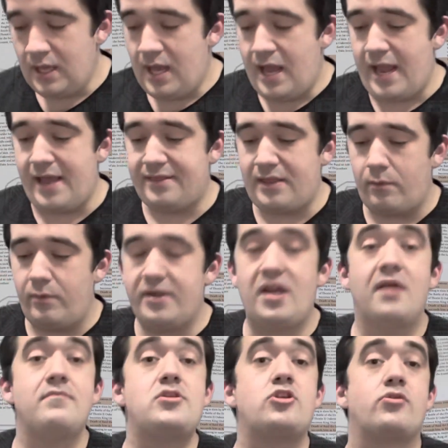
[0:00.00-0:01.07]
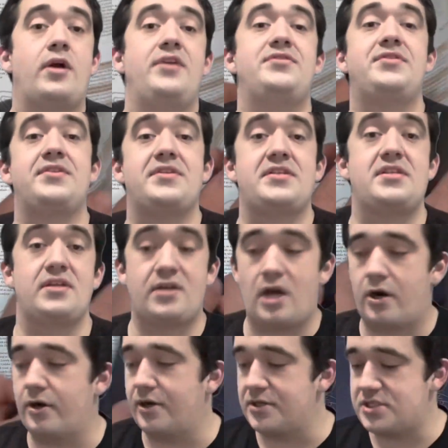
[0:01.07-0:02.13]
And then we come straight to the
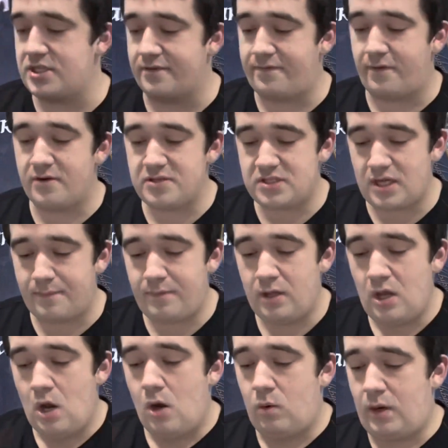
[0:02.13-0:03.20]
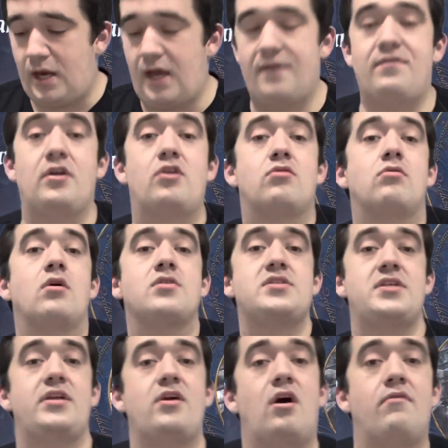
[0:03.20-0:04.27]
scenario. So first up, we have the
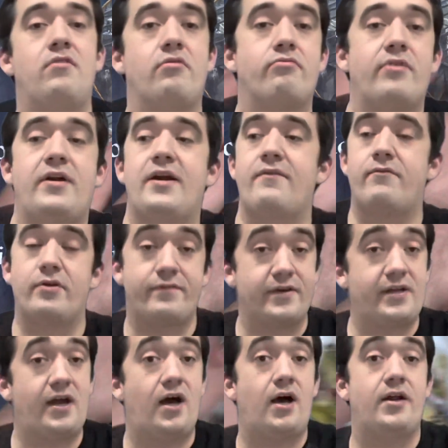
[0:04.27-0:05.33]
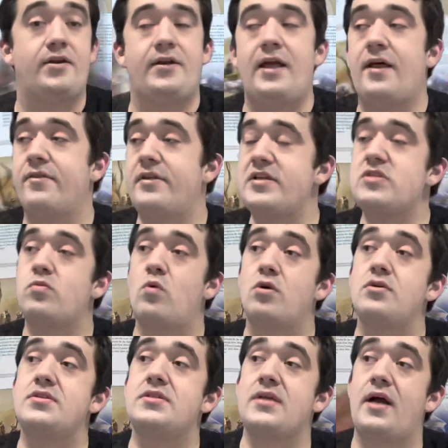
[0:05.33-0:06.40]
crossing of the River Carnan. Now this
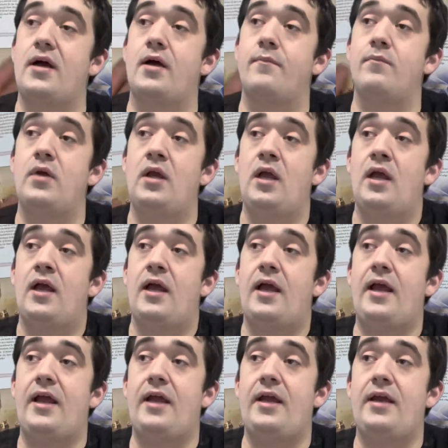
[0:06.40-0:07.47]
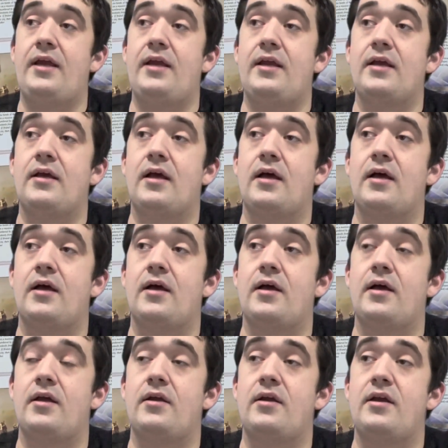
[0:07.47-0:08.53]
was
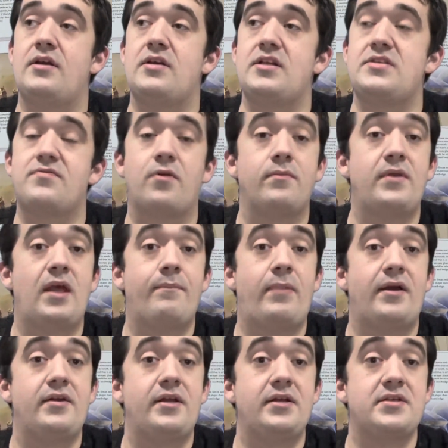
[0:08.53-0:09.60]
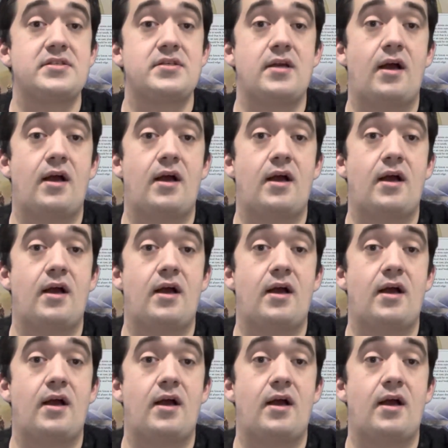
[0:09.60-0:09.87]
it's from the appendix.